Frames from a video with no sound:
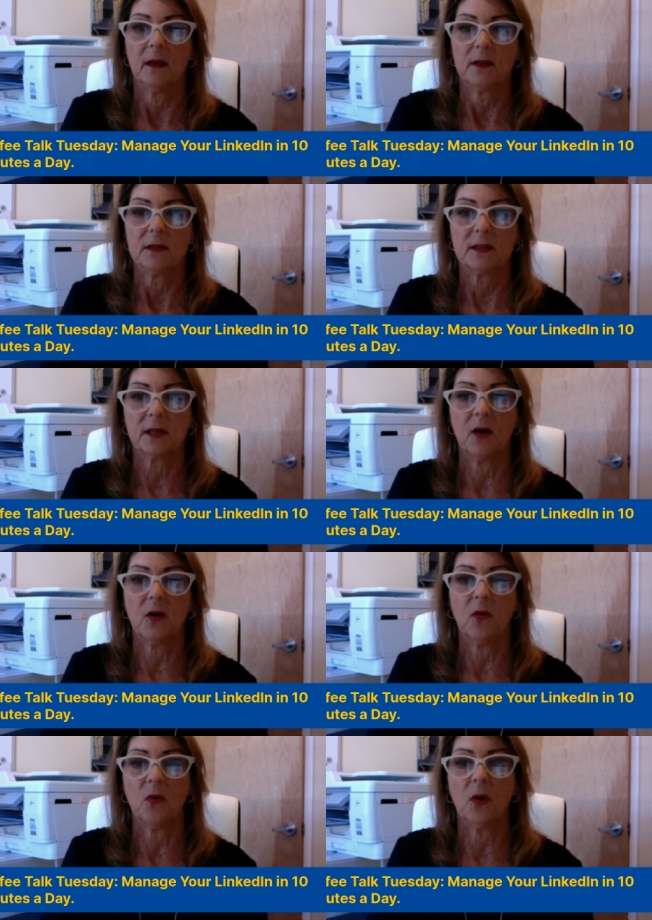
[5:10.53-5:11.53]

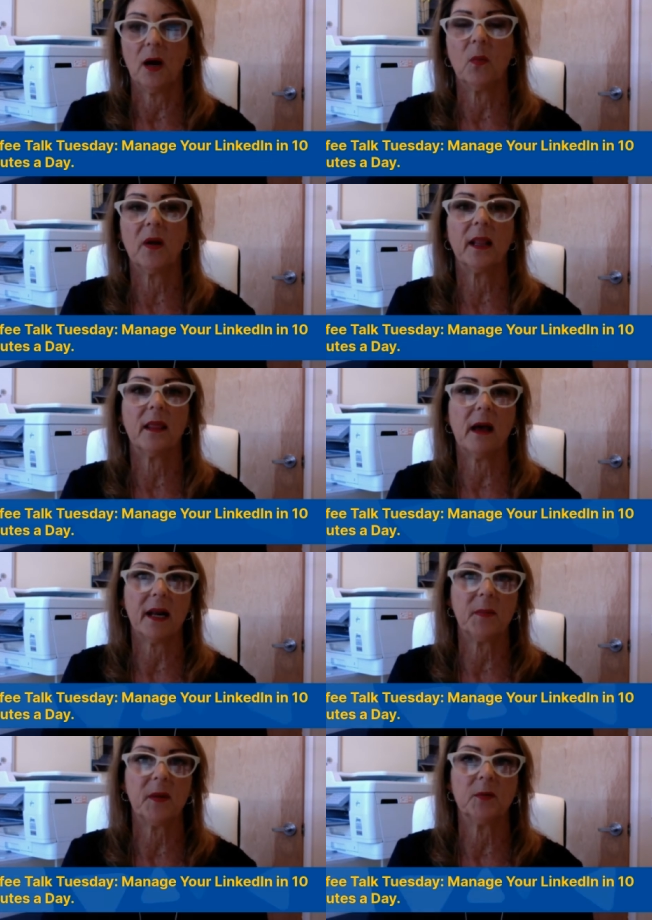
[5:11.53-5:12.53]
so uh, what a lot
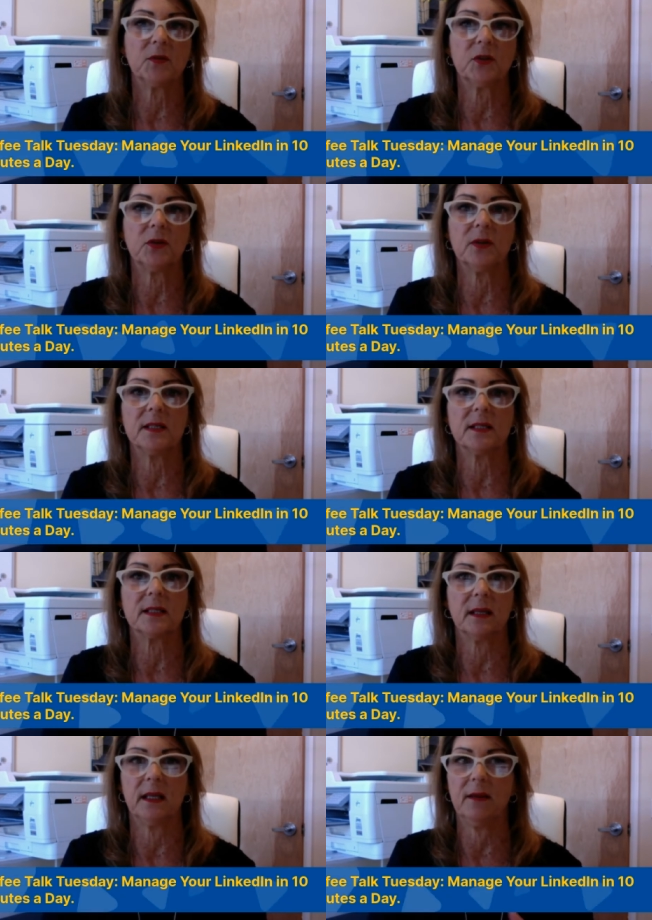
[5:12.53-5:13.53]
of people do
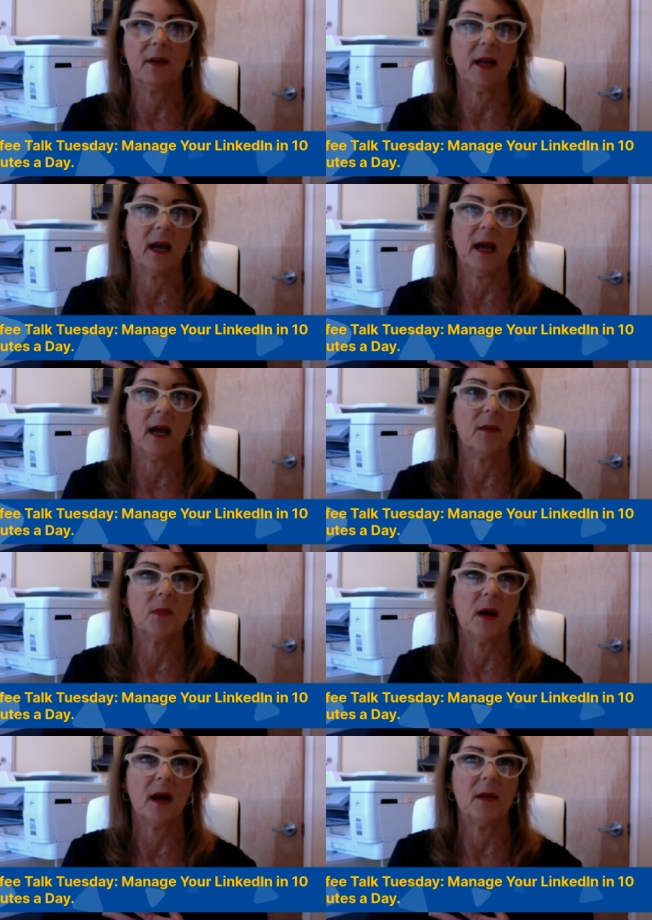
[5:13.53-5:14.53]
is even I,
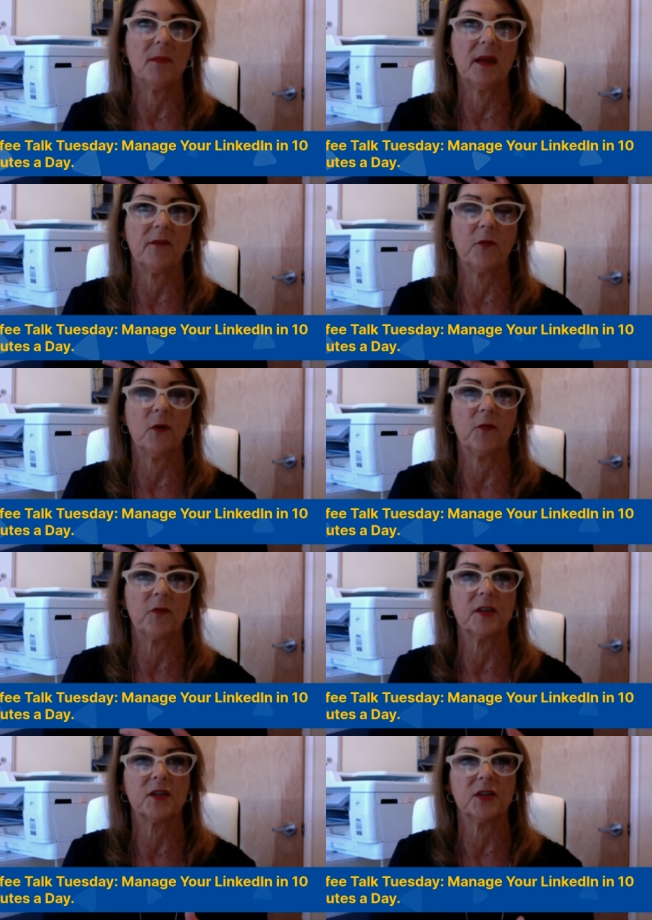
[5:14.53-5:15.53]
am I'm, I'm at fault for
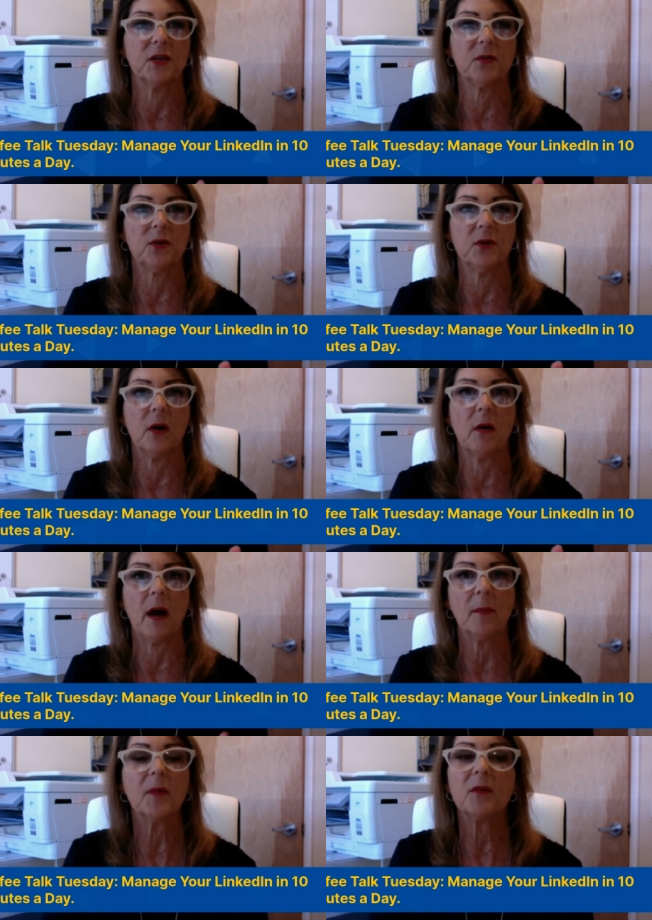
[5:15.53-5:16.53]
this too. You know,
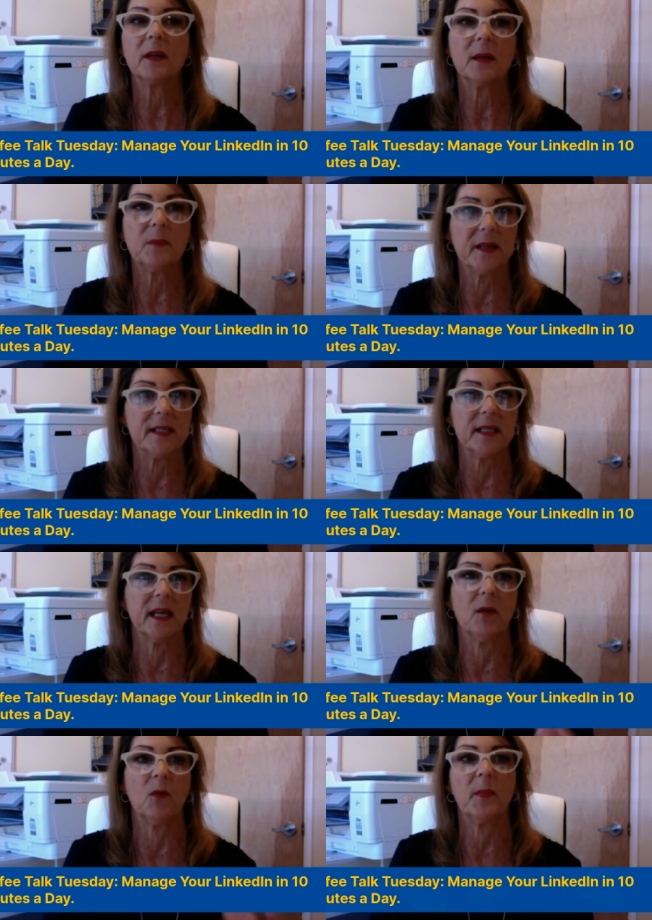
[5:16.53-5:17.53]
I'll be really busy
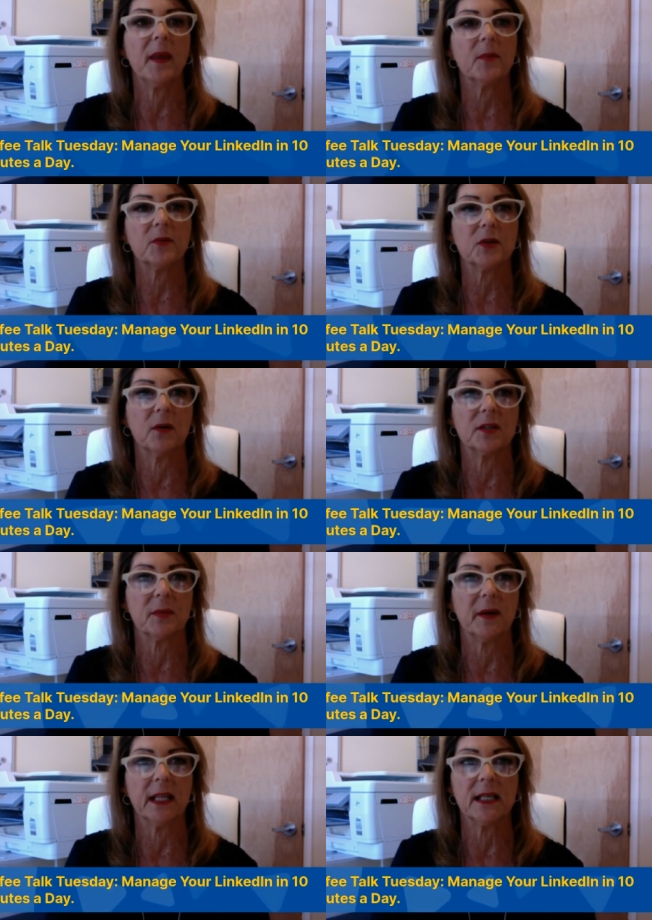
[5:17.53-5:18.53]
and I will be able to go
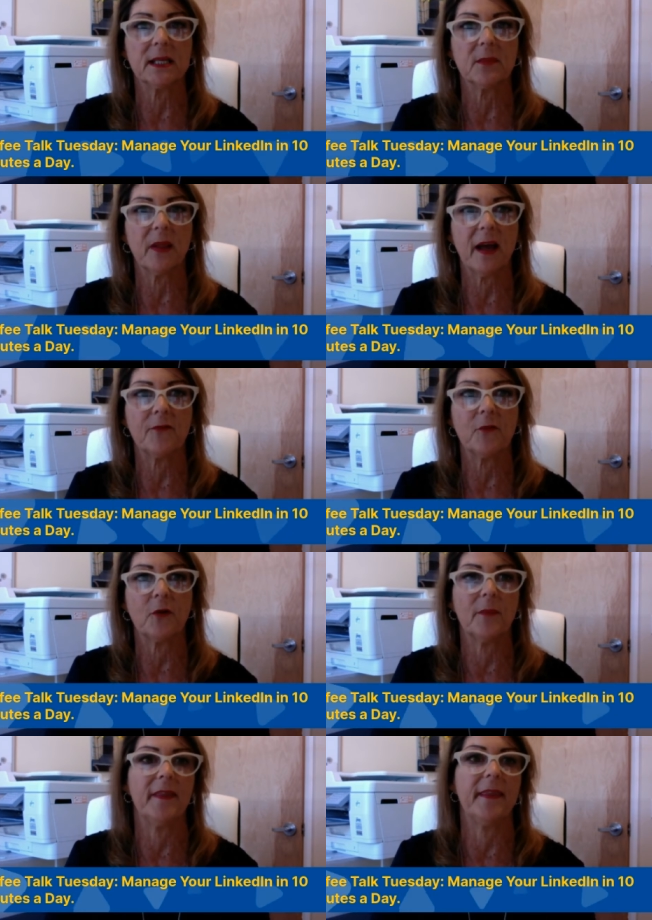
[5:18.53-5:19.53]
onto my LinkedIn
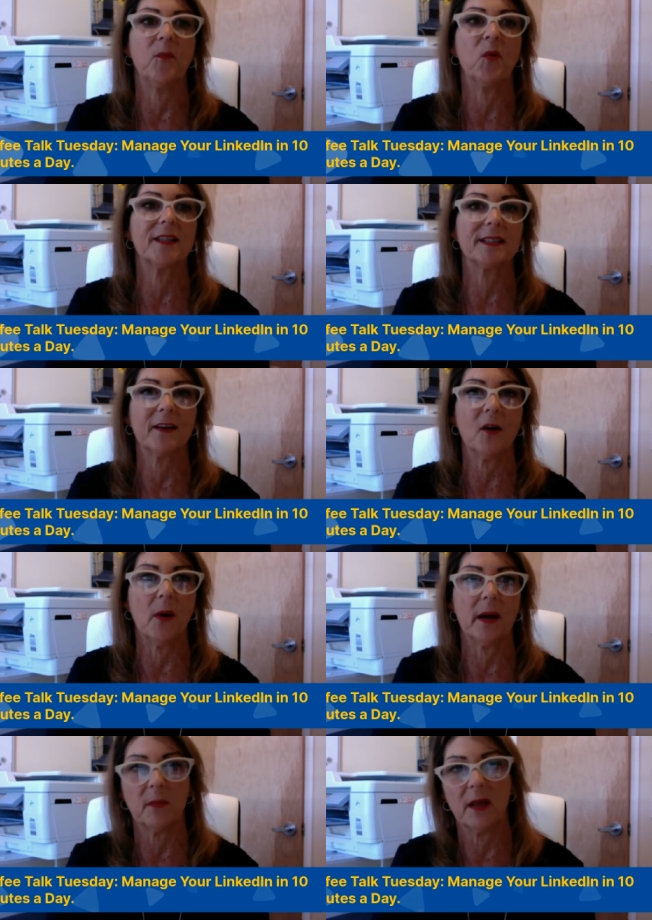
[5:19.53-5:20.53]
platform, and then once I go
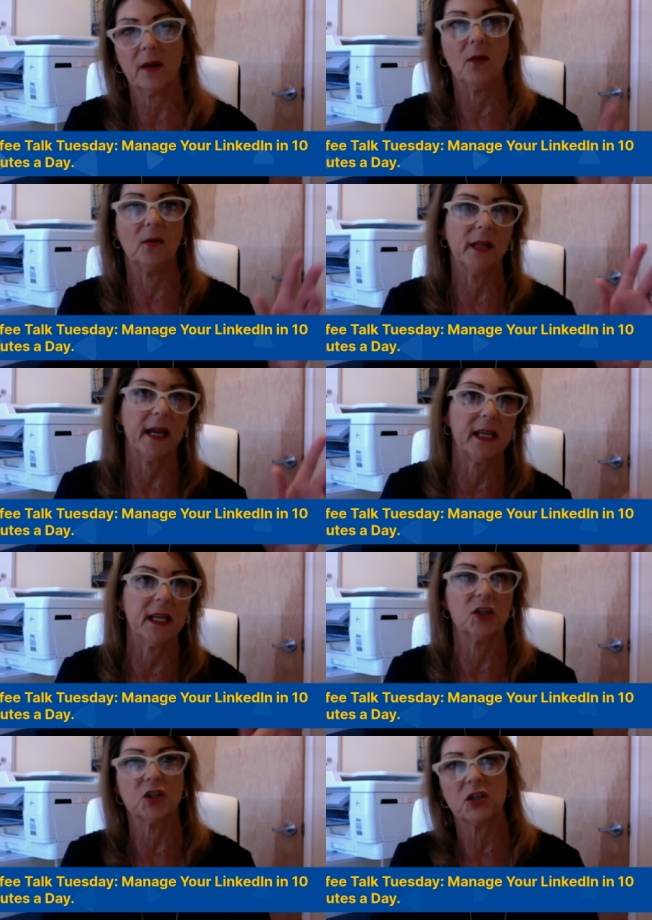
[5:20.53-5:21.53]
on, I'm like, oh,
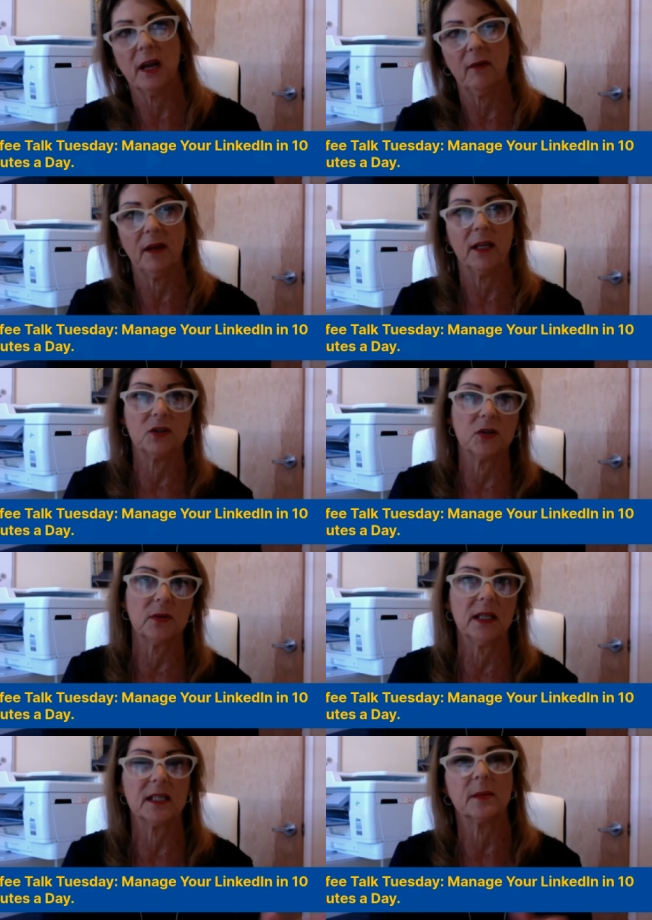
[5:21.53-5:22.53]
liking and sharing and
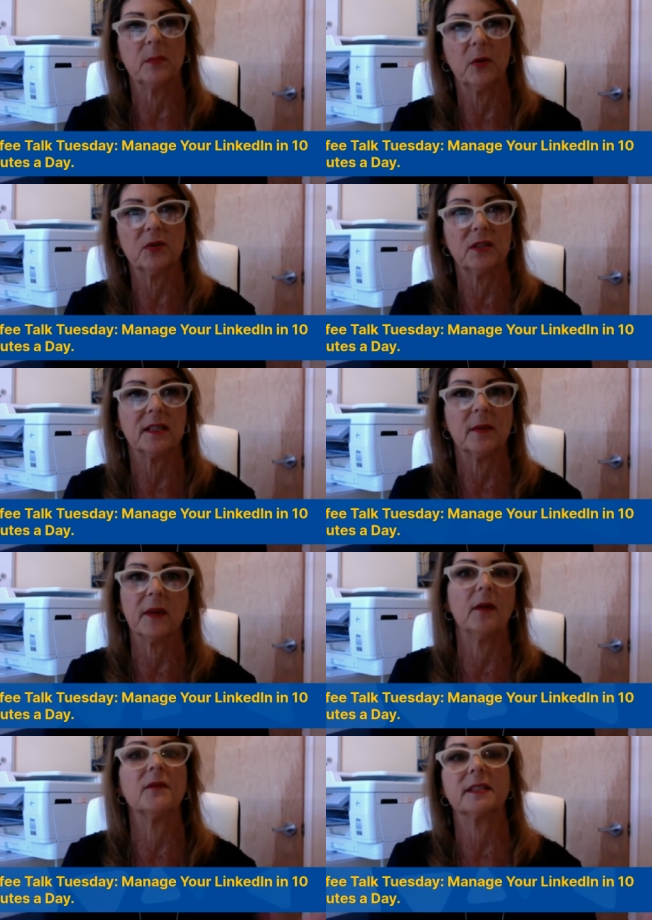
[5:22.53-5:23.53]
doing this and posting
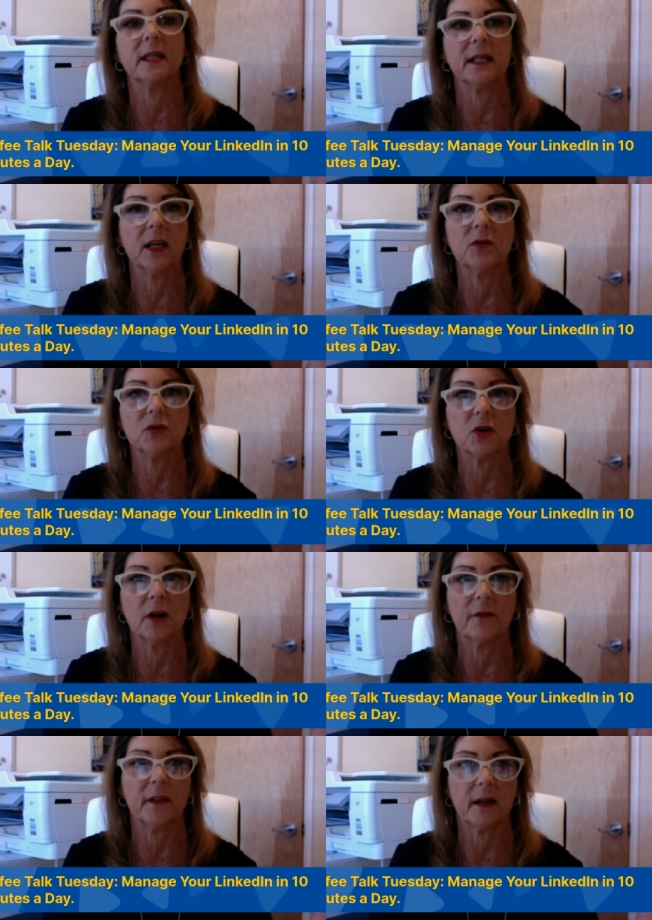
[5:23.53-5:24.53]
something. All of a sudden, I go
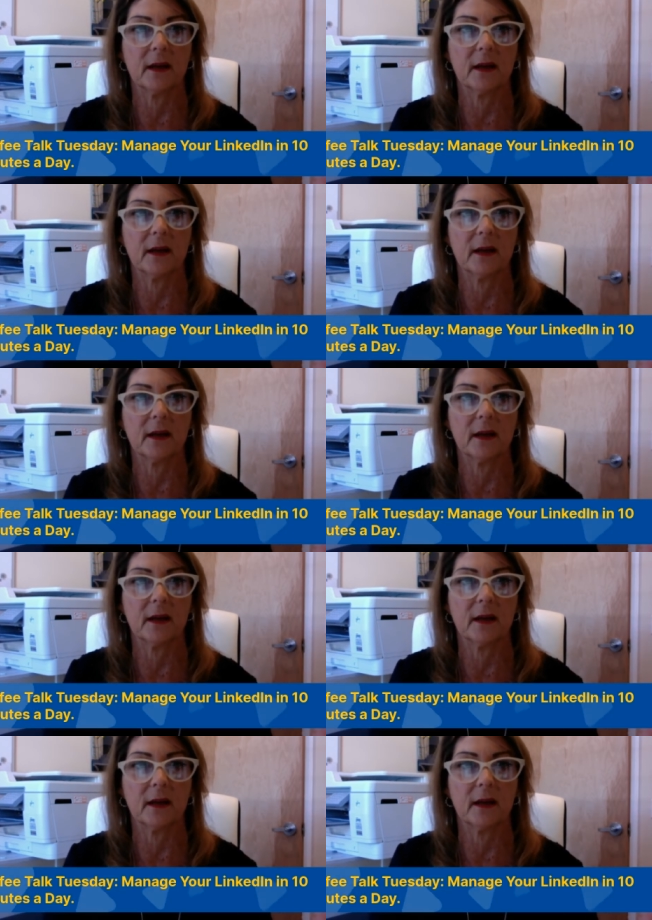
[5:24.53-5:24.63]
dark for like